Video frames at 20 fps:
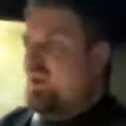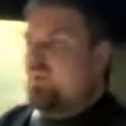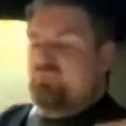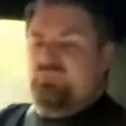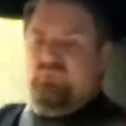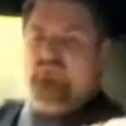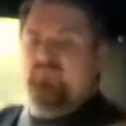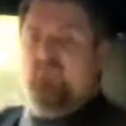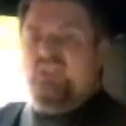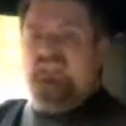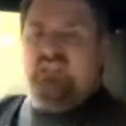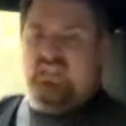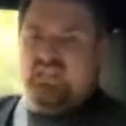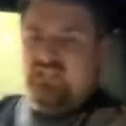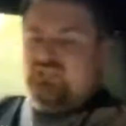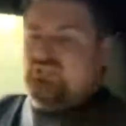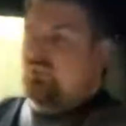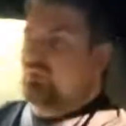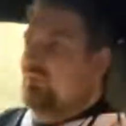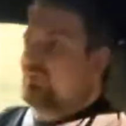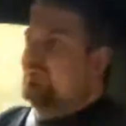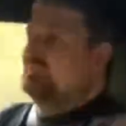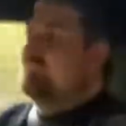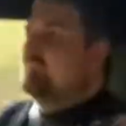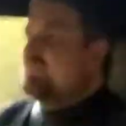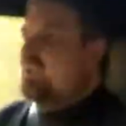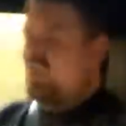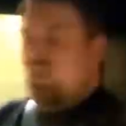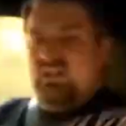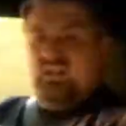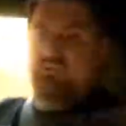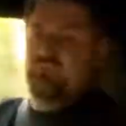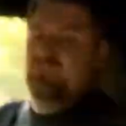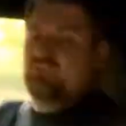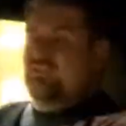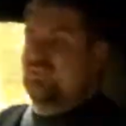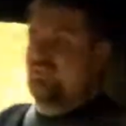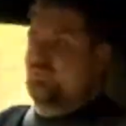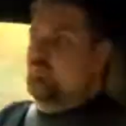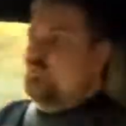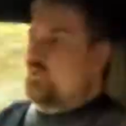I've driven a diesel and it was still